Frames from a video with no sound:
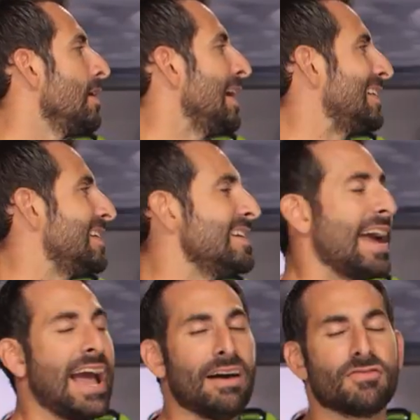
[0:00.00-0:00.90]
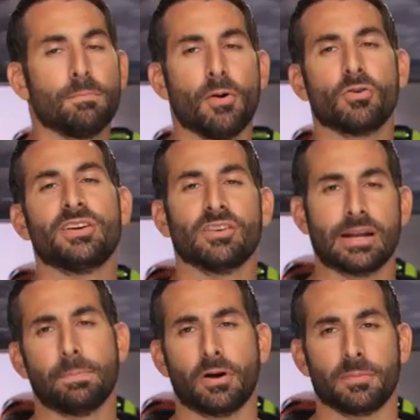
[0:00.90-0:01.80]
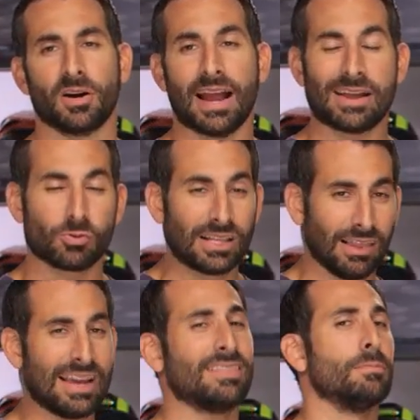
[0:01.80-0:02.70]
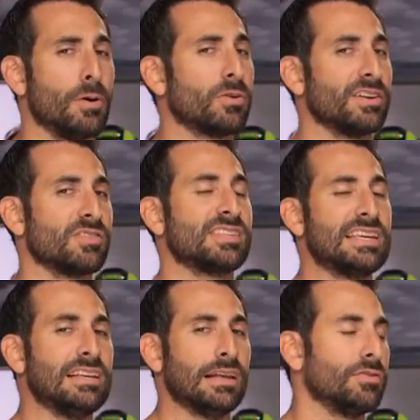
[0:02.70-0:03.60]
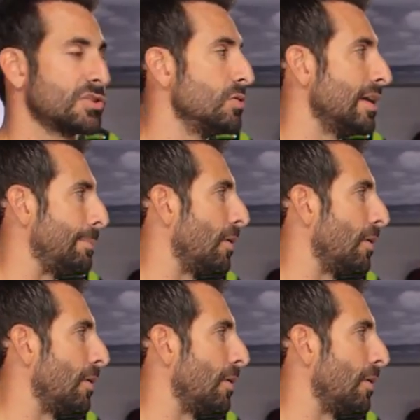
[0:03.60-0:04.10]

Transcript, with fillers: it didn't have the bulkier hip armor, and we like the bulkier CE Level 2 hip